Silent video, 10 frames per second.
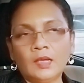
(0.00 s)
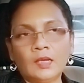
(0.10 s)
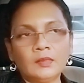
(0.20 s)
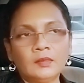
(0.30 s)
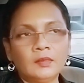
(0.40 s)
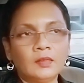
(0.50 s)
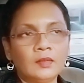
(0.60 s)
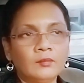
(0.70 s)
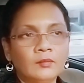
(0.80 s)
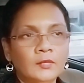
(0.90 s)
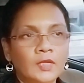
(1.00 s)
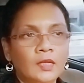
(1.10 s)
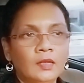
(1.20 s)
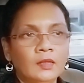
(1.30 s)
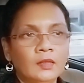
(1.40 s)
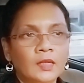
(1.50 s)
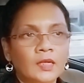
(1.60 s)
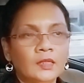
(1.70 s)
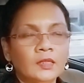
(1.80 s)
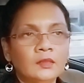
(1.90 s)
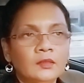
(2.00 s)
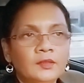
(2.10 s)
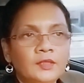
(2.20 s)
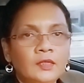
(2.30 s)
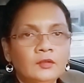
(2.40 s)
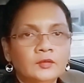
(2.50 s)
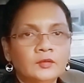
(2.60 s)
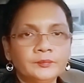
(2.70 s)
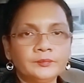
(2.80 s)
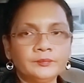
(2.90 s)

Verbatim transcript: And um, and another thing, you know,